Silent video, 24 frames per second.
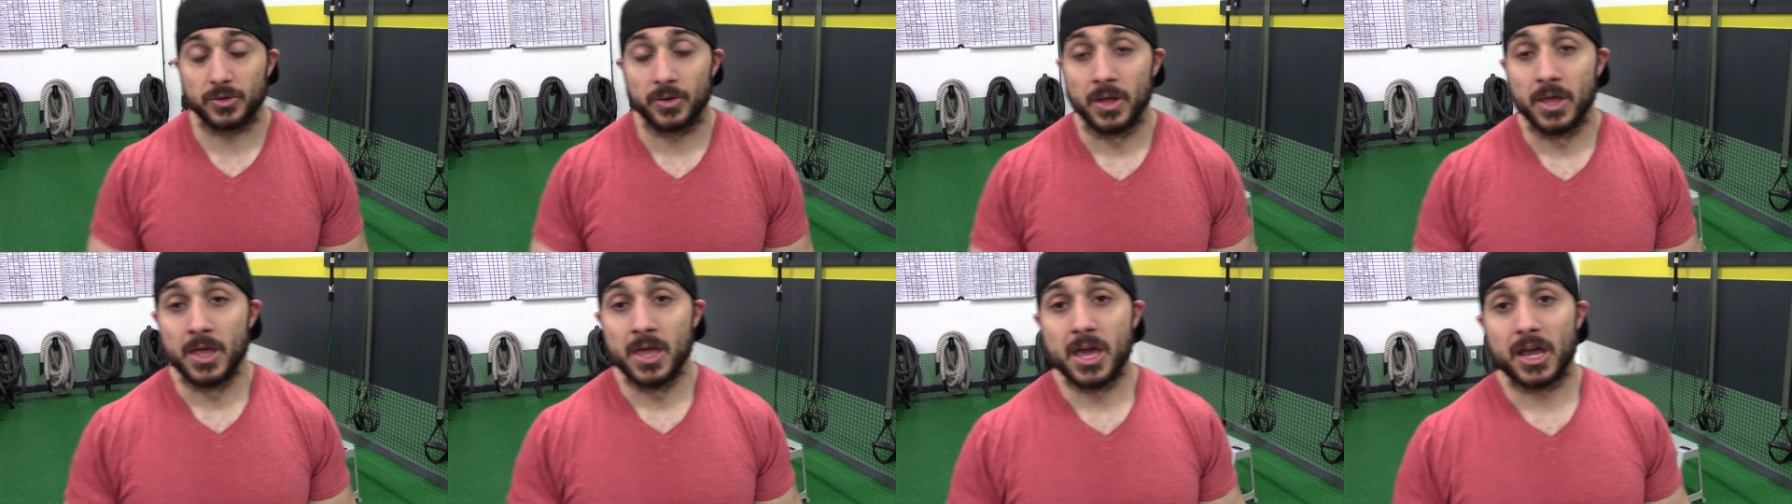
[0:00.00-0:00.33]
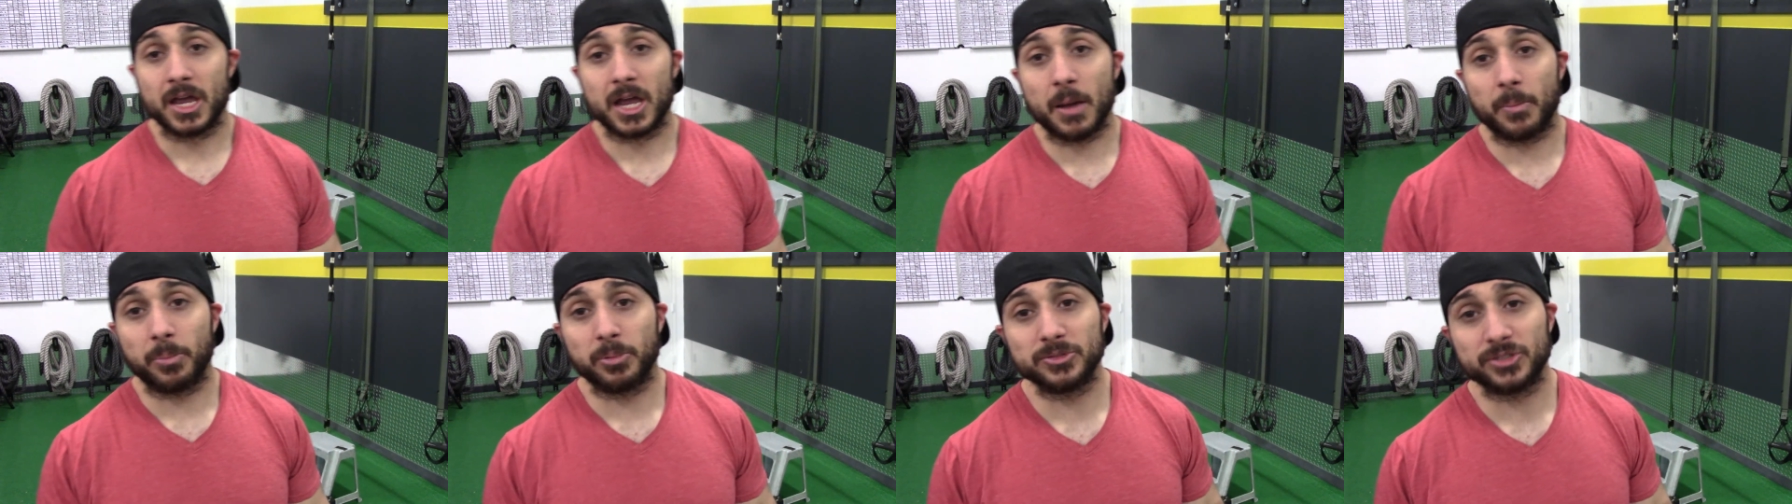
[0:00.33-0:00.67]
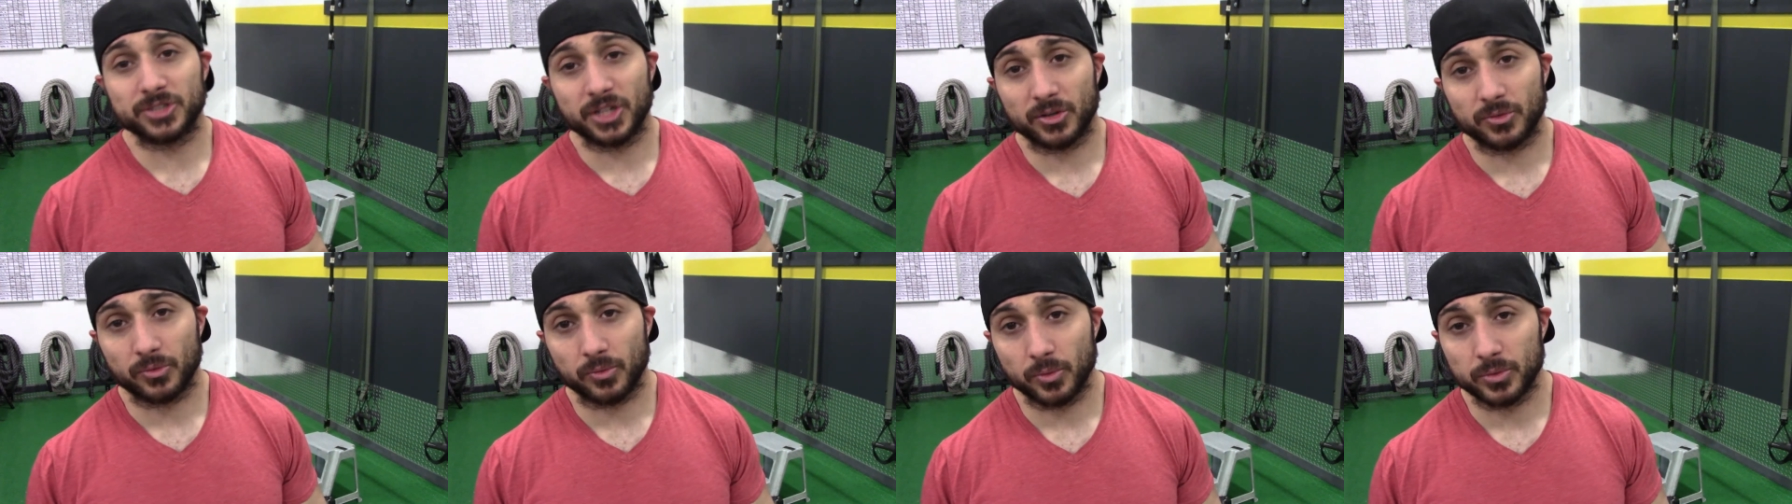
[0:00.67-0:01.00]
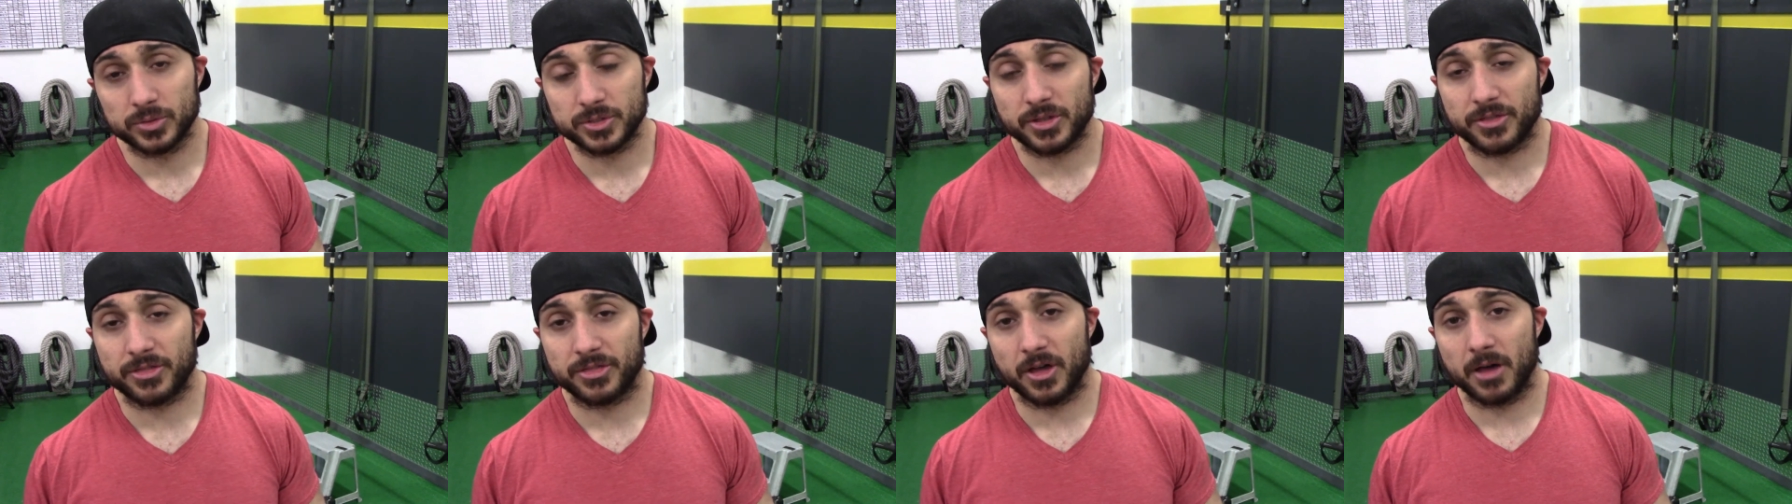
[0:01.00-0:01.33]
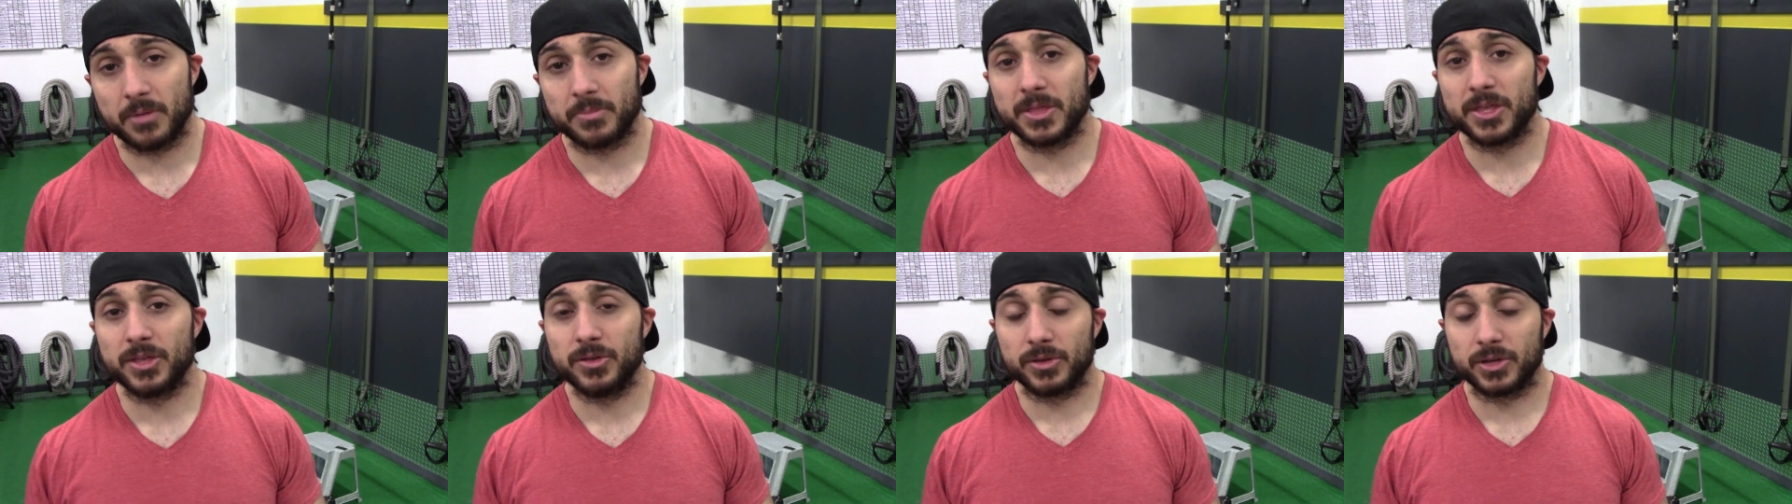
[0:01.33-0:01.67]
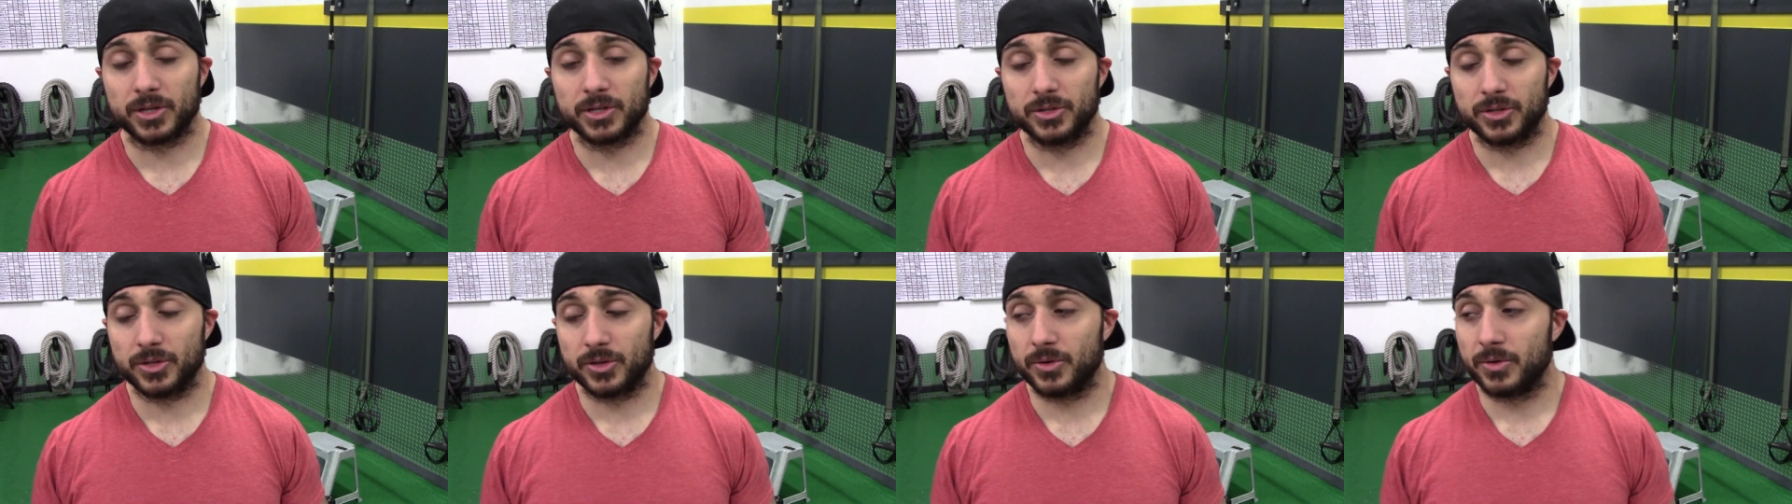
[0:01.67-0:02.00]
A couple general rules of thumb that you
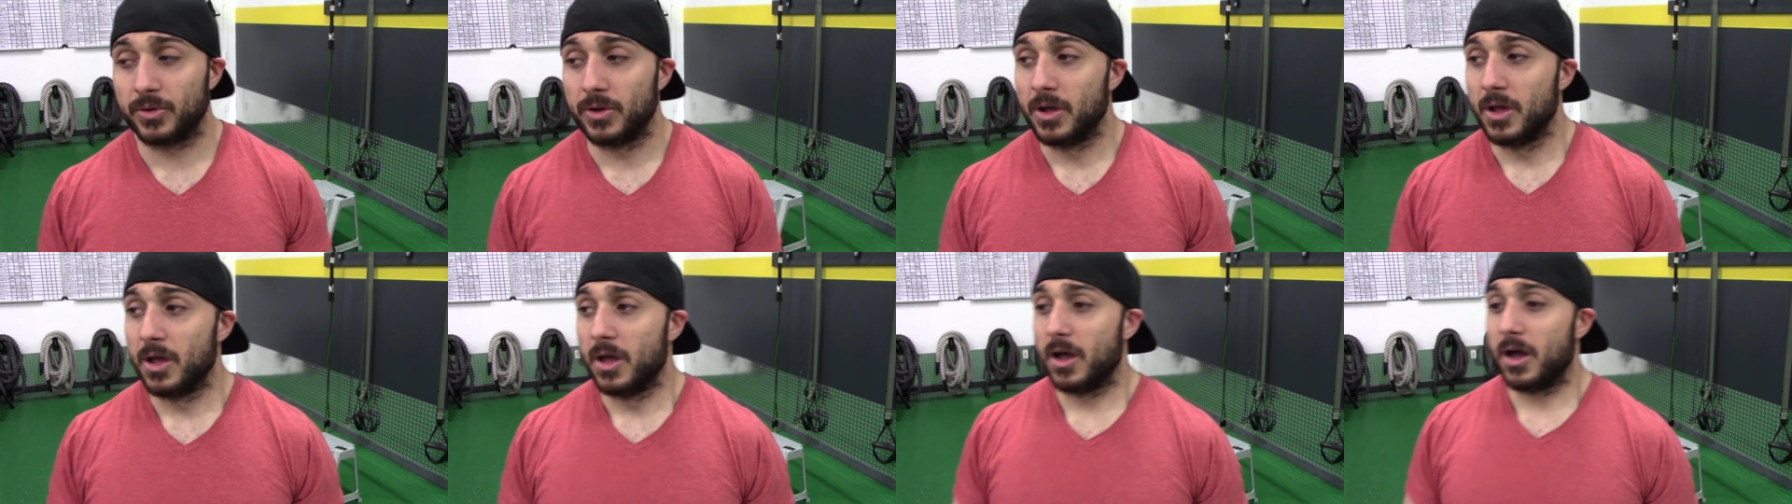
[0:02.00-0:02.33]
can do